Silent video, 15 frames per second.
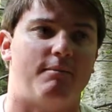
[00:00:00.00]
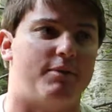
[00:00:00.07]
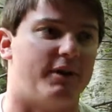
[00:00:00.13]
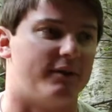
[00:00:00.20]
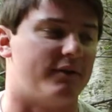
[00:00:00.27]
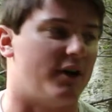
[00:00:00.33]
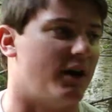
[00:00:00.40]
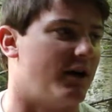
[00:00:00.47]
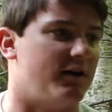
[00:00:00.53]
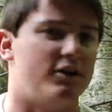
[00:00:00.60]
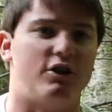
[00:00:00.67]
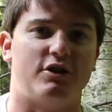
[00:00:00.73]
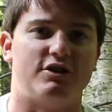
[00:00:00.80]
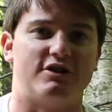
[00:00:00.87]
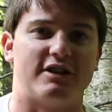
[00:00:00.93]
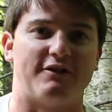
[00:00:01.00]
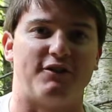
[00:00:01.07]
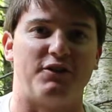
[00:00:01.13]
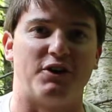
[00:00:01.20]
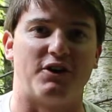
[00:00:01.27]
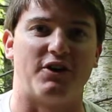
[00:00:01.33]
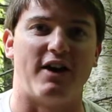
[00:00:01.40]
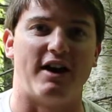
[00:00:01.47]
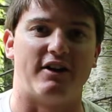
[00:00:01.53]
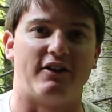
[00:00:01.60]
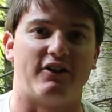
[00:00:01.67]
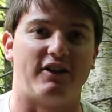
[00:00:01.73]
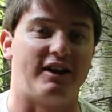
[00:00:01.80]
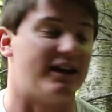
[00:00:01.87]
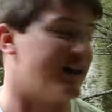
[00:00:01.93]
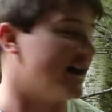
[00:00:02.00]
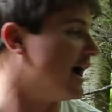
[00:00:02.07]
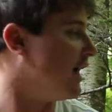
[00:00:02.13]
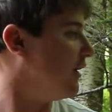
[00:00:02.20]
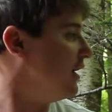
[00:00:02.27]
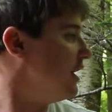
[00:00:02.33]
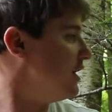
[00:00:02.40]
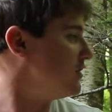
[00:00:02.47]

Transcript: but you know, you just have to look around and seek it out.